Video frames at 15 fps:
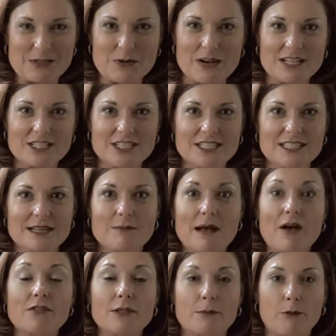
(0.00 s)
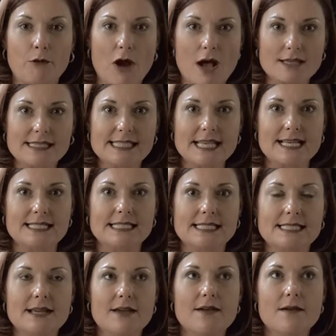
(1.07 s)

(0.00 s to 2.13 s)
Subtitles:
question about the process